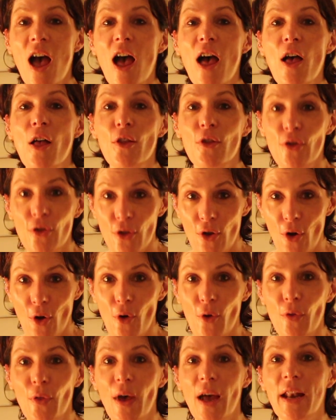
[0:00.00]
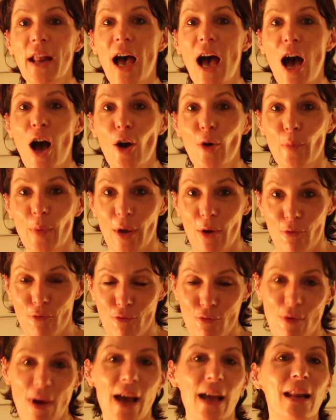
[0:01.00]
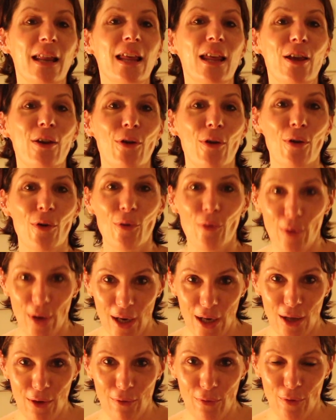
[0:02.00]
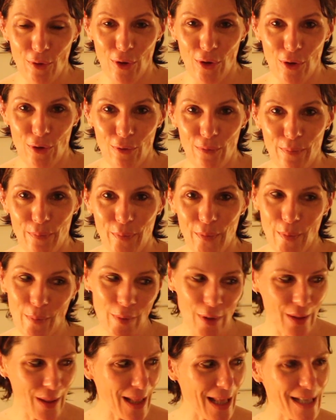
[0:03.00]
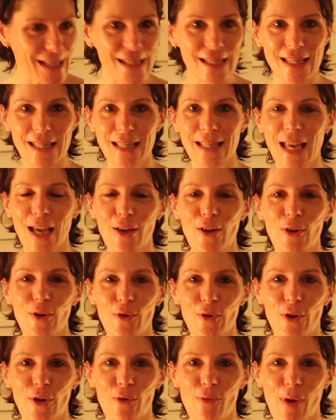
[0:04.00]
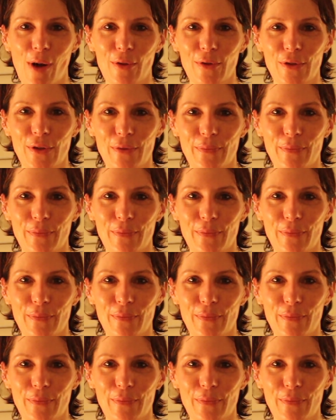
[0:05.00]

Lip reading: know that I'll be right here waiting for you. But let's take a look around.